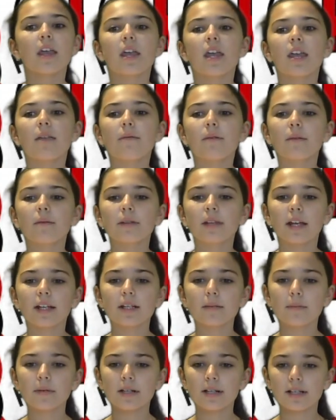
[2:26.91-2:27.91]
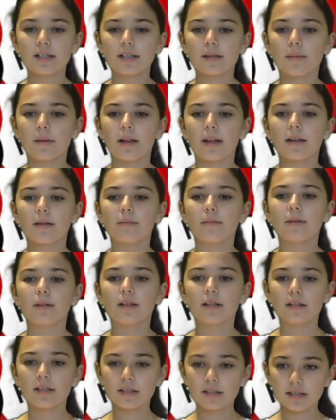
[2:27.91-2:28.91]
If you would like to participate,
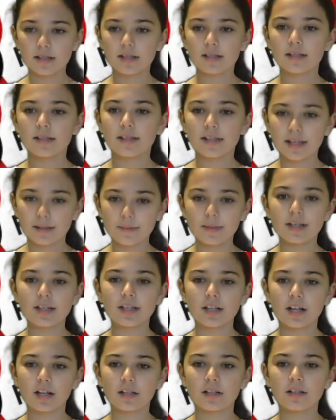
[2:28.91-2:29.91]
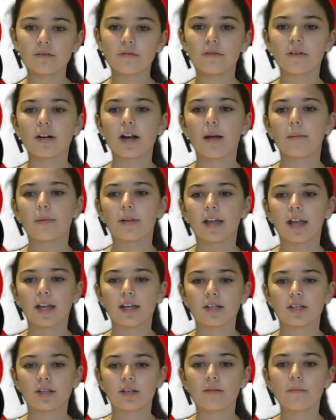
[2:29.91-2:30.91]
please see Ms. Sheldon for an
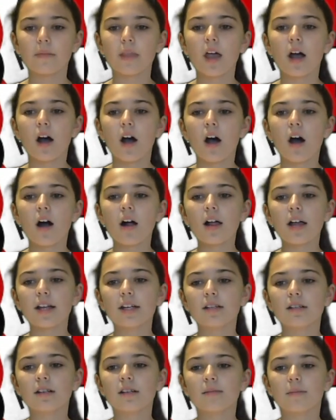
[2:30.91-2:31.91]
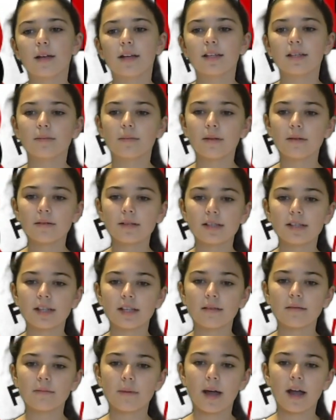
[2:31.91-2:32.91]
application. All entries must be
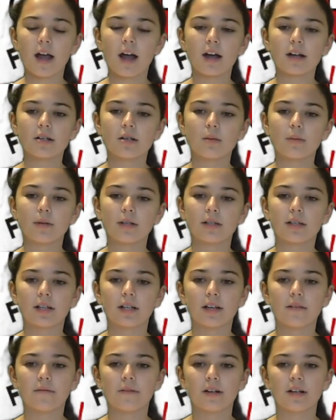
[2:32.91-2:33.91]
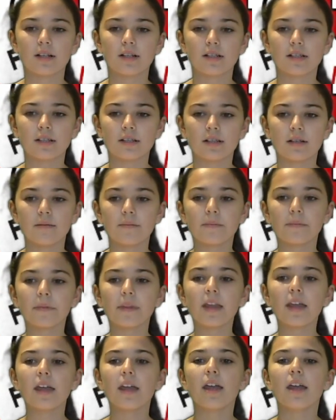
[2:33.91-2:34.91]
received by October 31st.
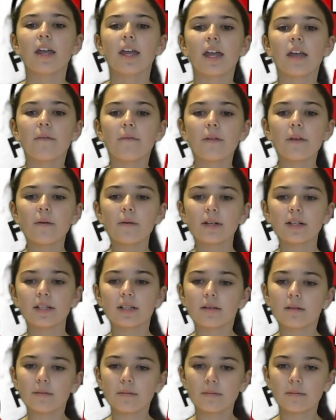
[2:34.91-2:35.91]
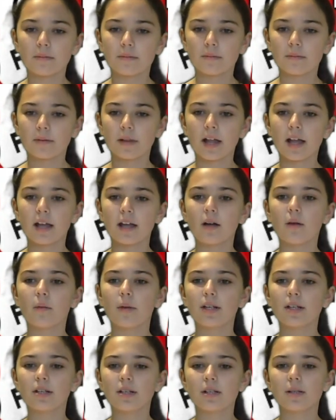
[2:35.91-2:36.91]
If you want to play a
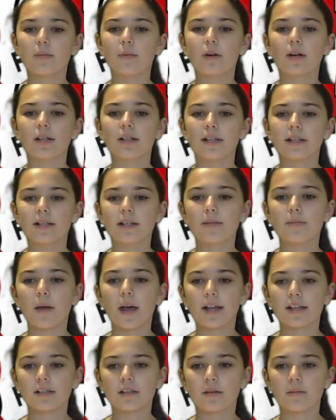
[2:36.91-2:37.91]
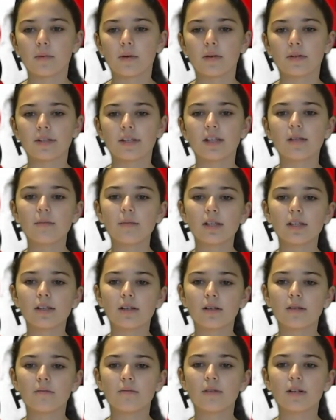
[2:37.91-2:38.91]
winter sport such as basketball, see Ms.
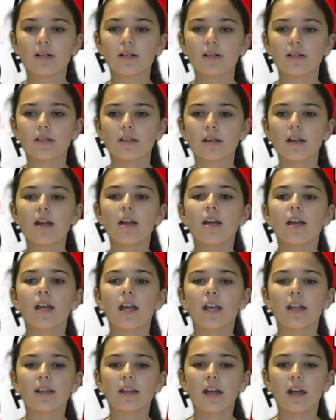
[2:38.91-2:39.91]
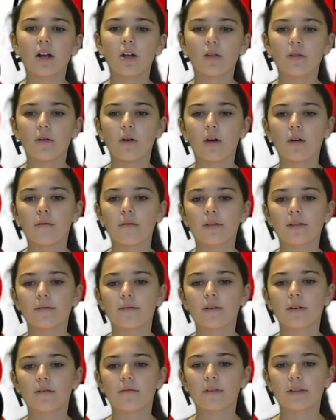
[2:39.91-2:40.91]
Goodrich in the health office
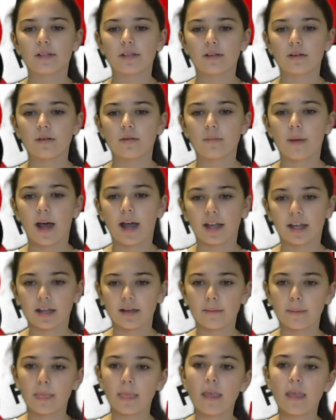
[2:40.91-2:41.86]
for a physical packet.